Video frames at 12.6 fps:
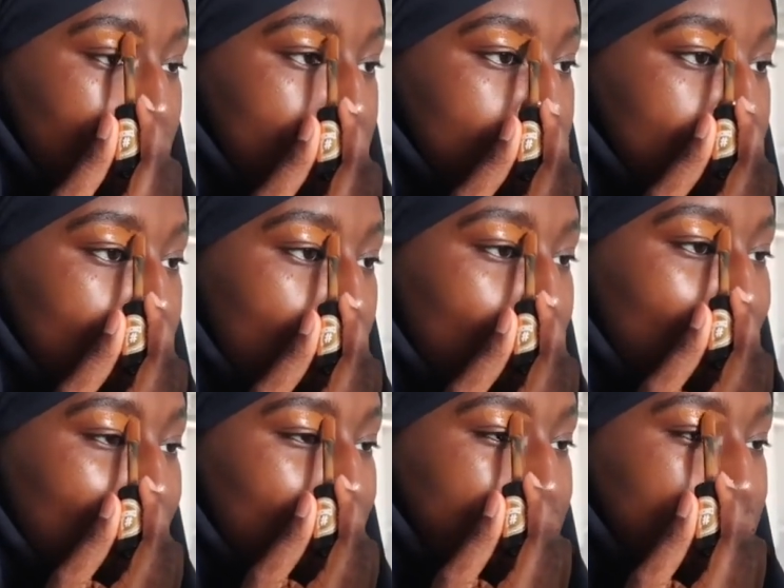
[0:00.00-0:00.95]
so
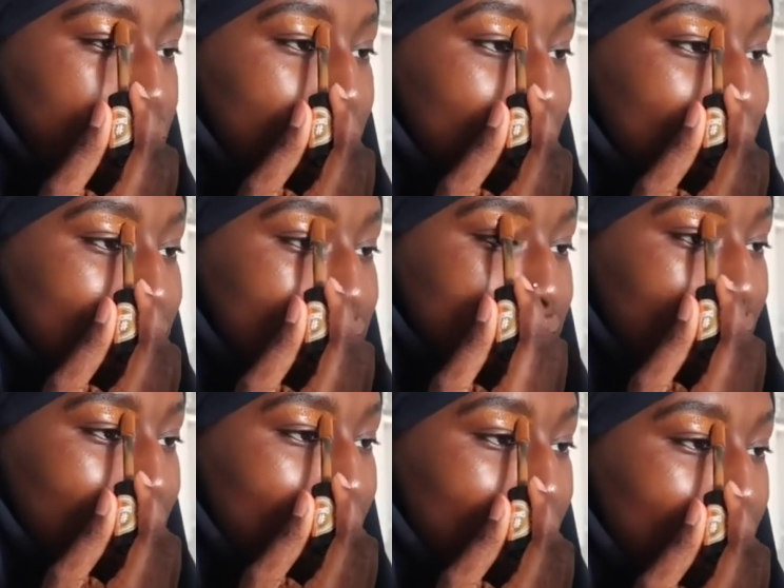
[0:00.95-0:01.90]
what I would do is
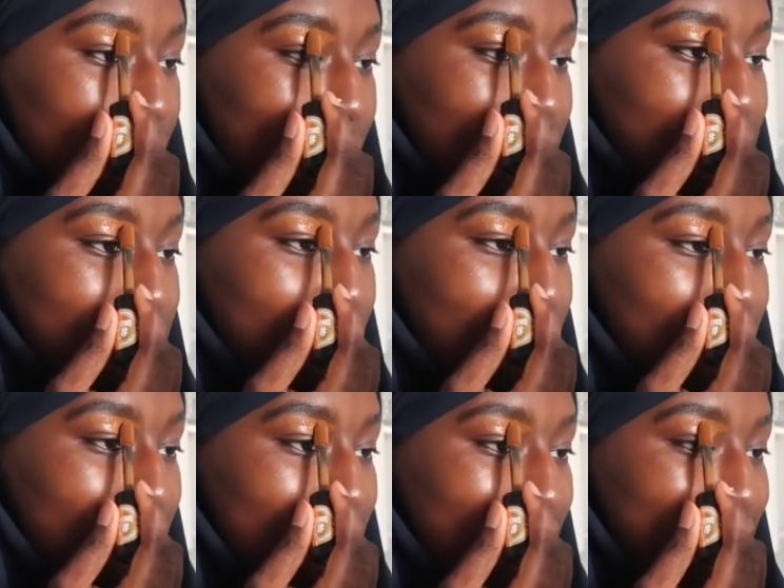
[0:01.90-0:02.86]
like once it hit
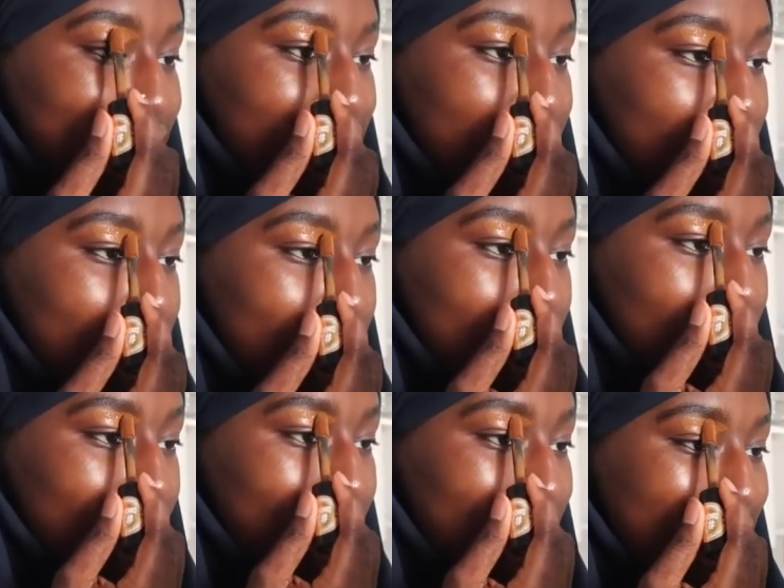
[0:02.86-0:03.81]
11
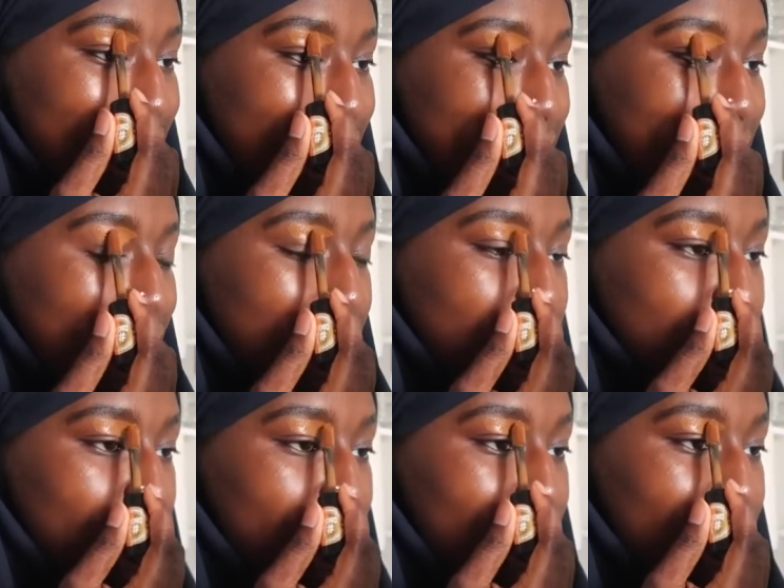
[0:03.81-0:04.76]
I would like
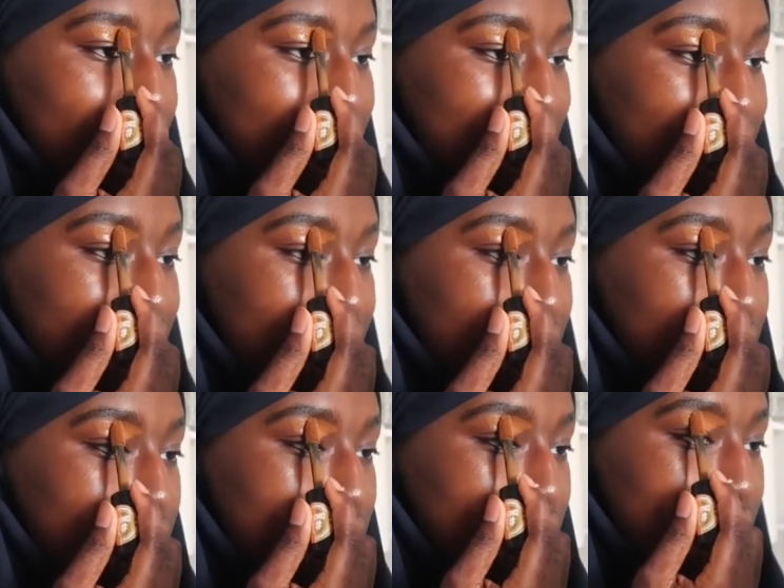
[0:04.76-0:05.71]
turn off my
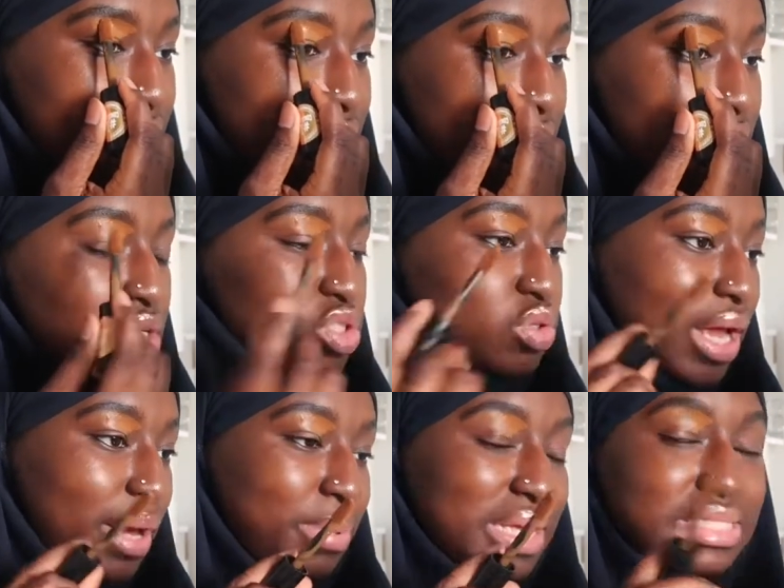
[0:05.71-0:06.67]
phone. So
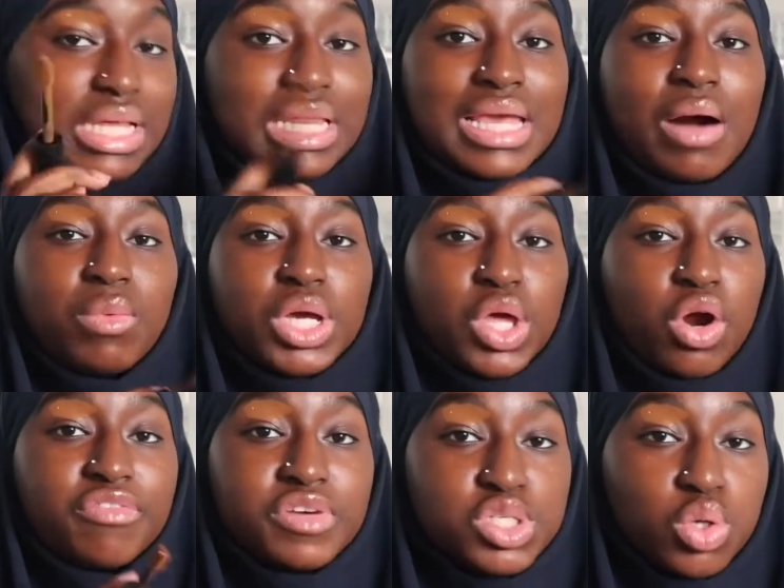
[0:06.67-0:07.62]
like basically I would get
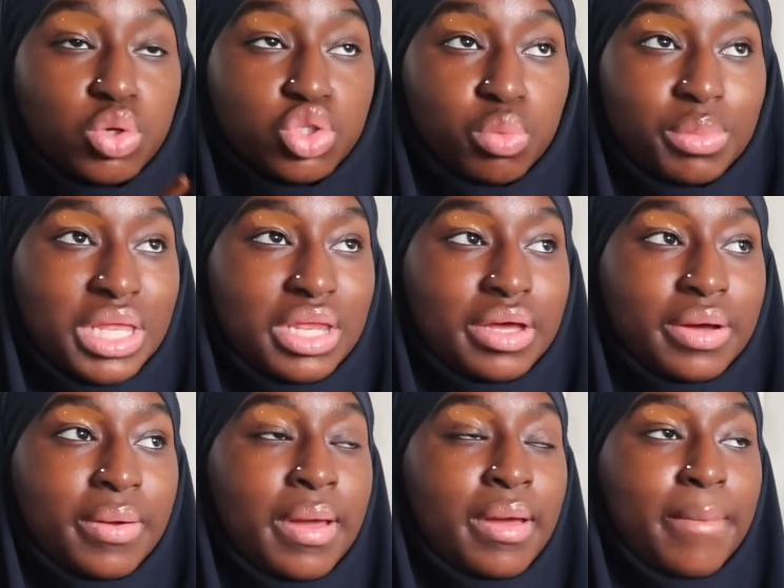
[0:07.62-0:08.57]
off of social
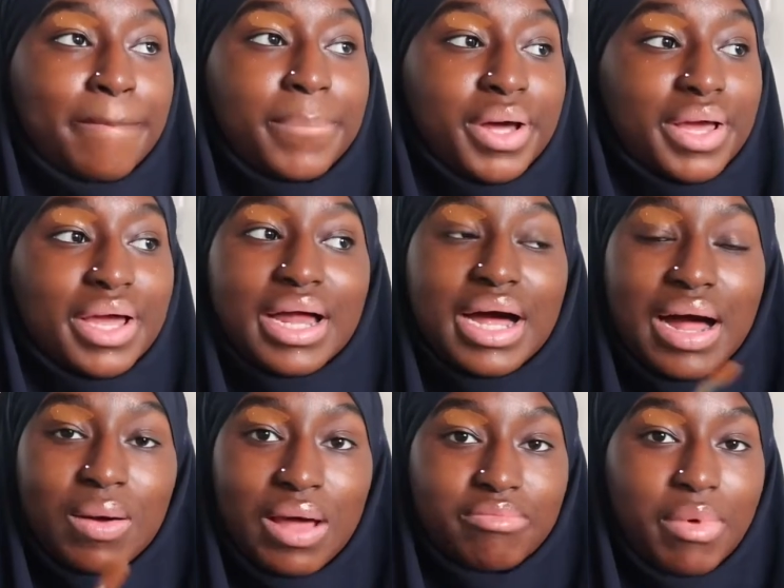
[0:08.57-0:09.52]
media but
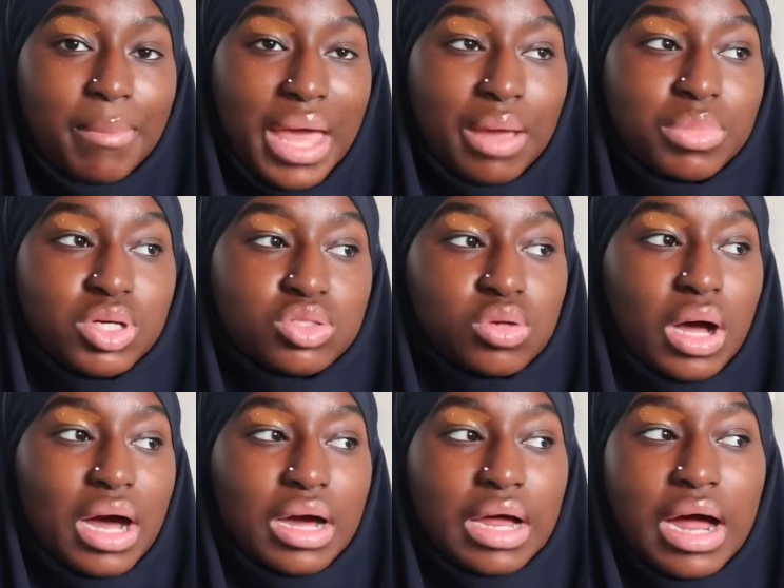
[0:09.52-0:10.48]
I'll have my MacBook so
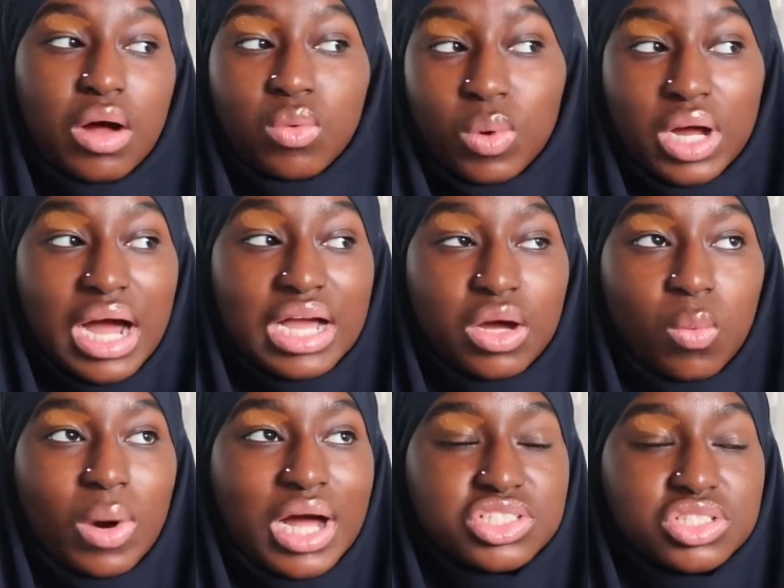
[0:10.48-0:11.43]
I I, I could
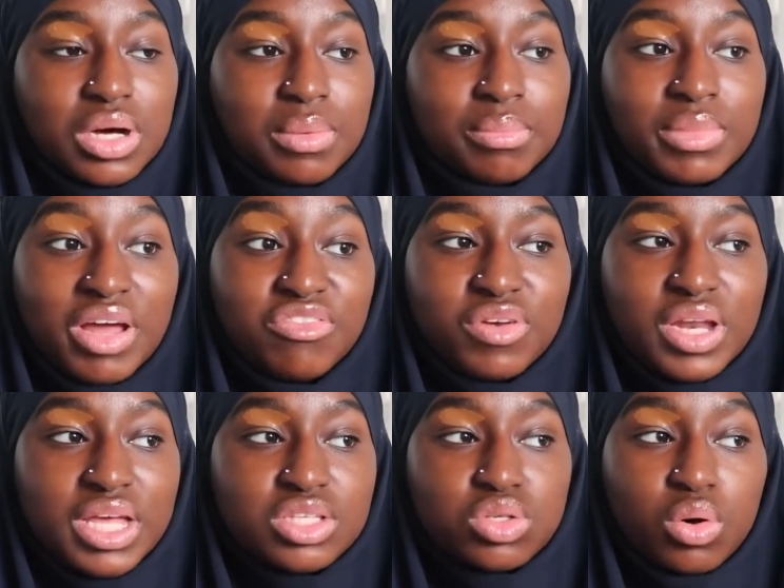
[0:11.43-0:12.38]
watch um
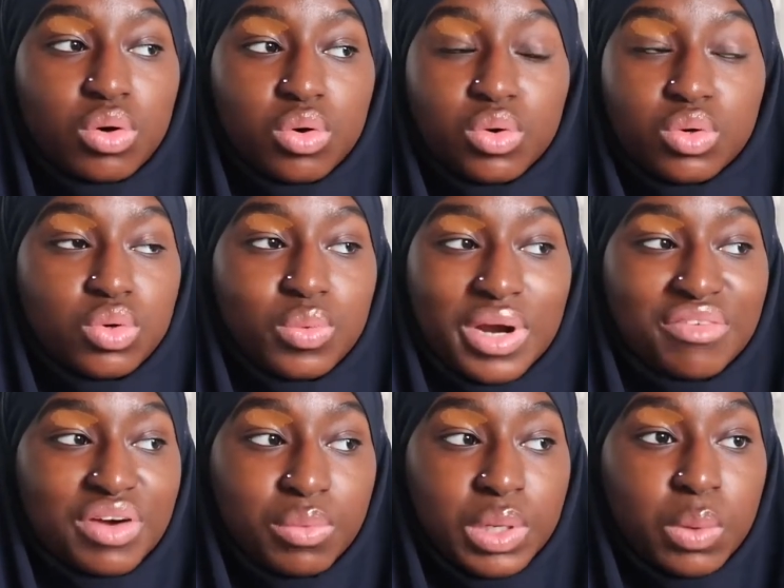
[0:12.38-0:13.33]
Netflix or Hulu
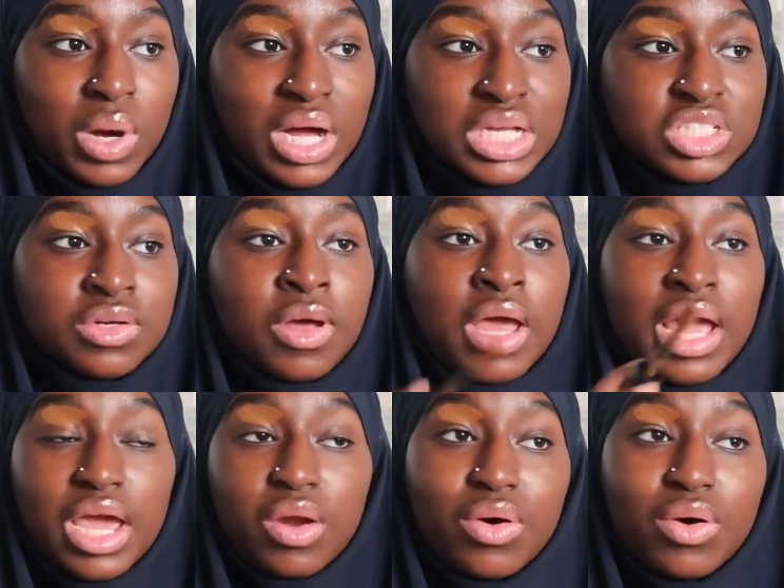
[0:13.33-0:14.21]
whatever I want to watch and